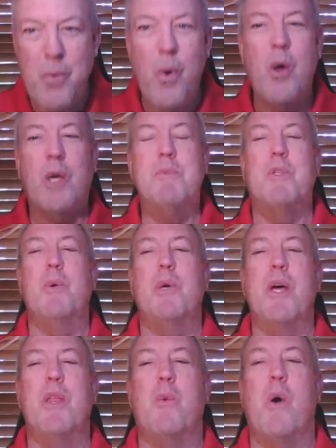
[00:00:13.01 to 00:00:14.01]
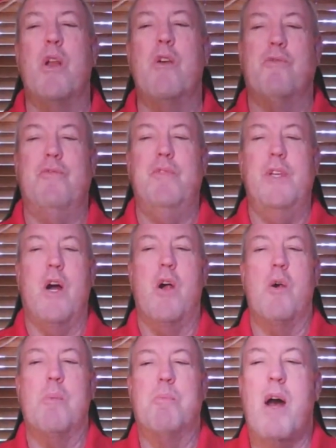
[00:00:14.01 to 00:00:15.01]
Welcome to another one of
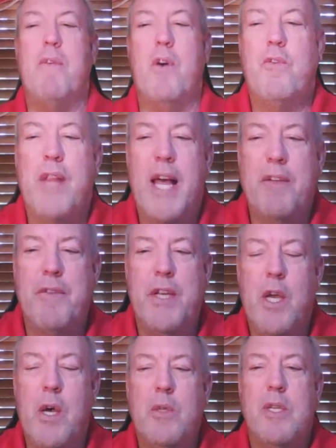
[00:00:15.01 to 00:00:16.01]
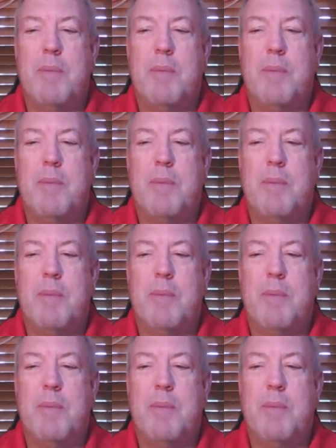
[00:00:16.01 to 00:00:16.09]
our Bravo flag videos.